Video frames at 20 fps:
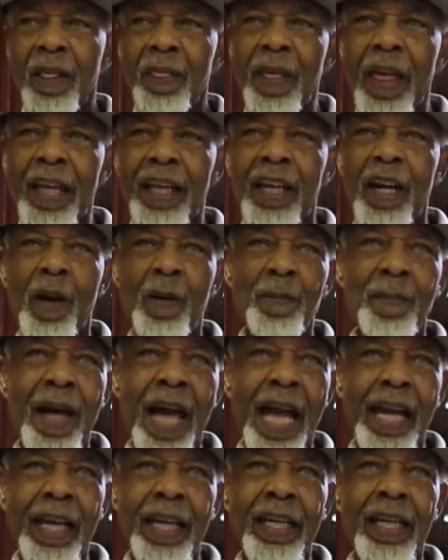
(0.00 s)
they come
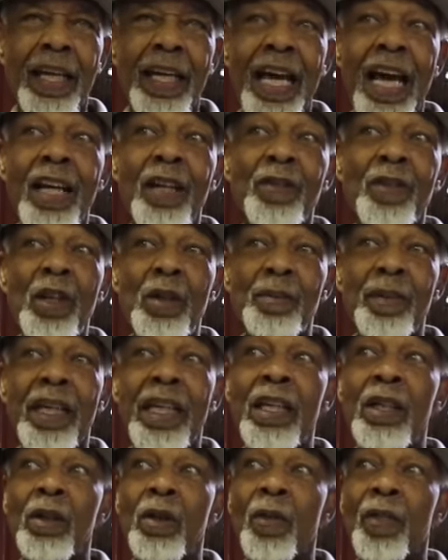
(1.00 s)
back and a lot of them
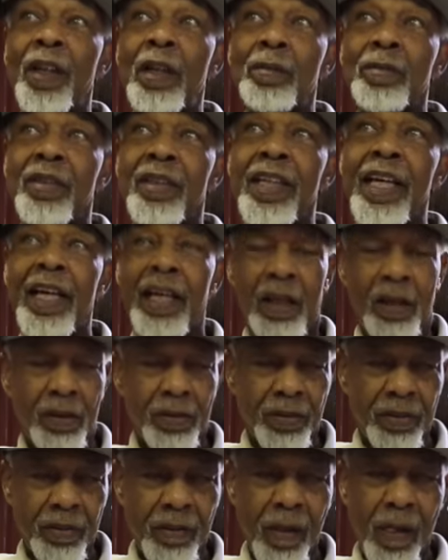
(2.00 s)
kill
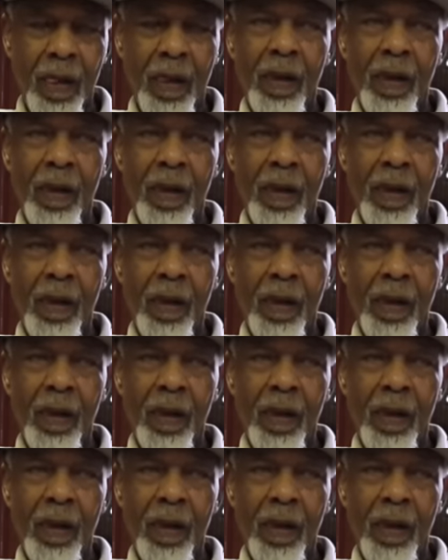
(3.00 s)
themselves.